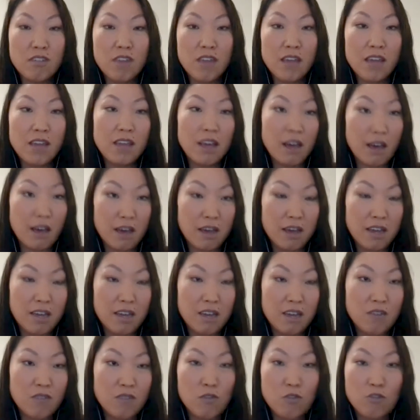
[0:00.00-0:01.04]
like
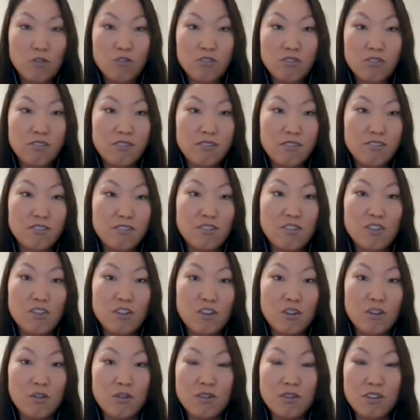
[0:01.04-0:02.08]
versus,
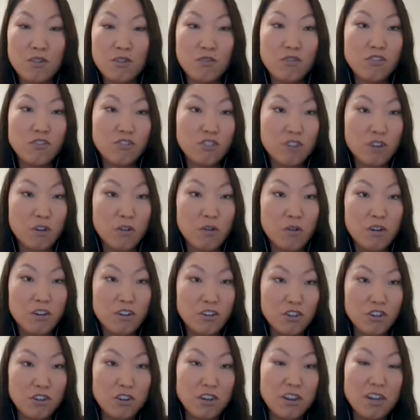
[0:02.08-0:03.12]
a different
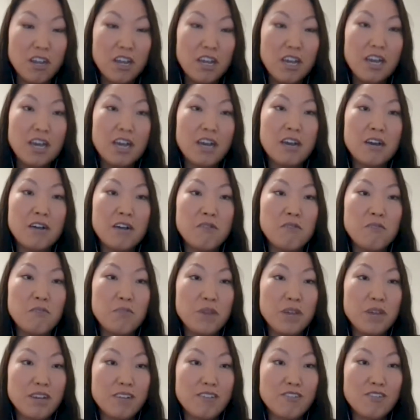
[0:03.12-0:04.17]
generation?
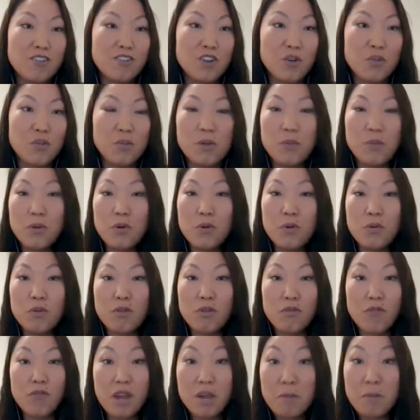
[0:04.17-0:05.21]
Because, people with
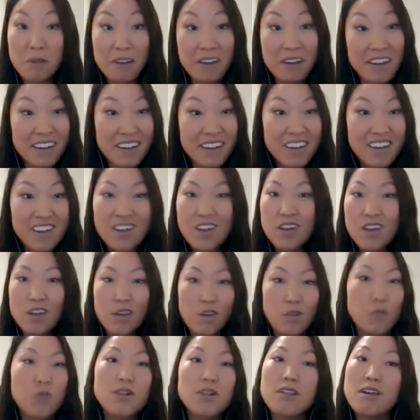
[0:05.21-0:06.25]
family,
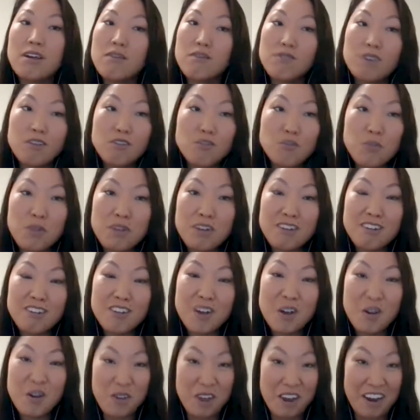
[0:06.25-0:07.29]
we love those
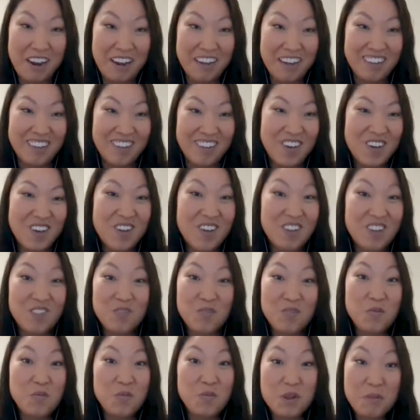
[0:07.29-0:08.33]
PTO days because
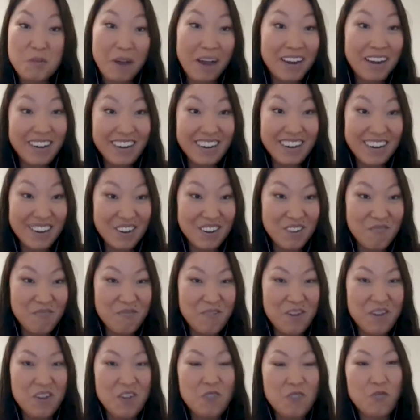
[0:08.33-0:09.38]
we might need them,
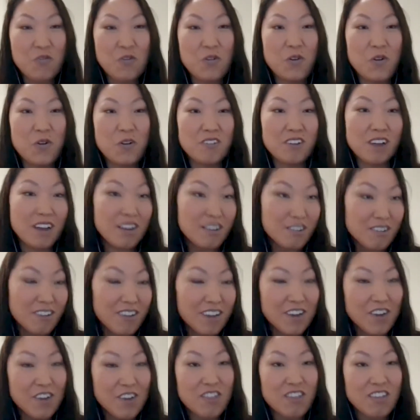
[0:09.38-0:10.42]
for
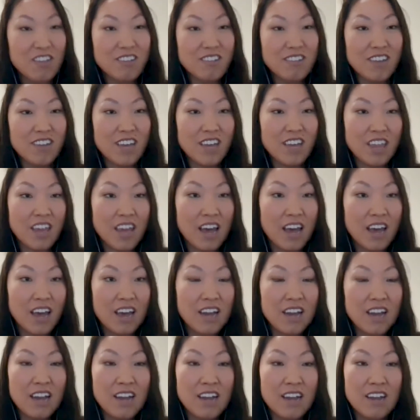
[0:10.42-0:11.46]
childcare, things like that. And
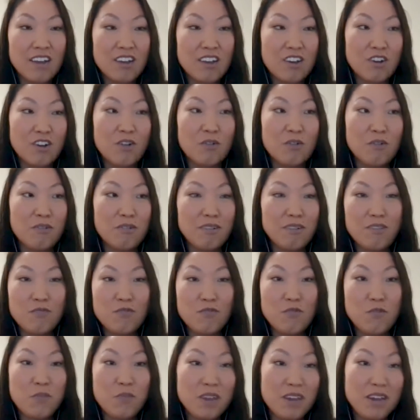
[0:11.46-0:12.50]
that,
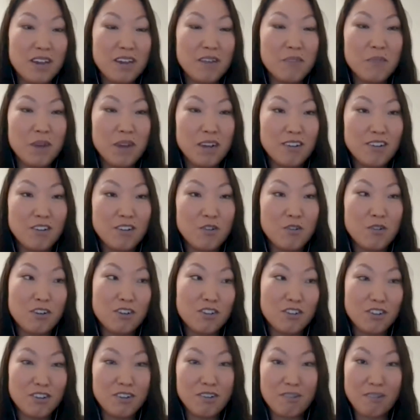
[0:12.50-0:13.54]
for me and my
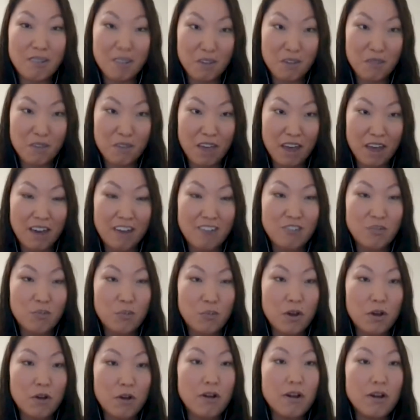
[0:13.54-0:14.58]
generation, love that as a
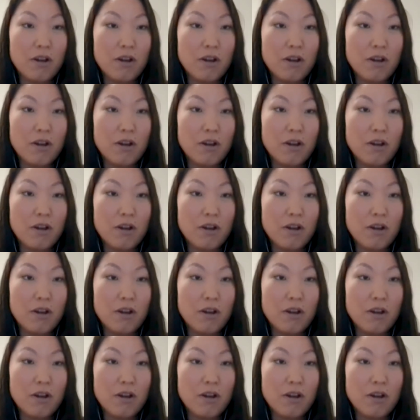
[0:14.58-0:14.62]
parent.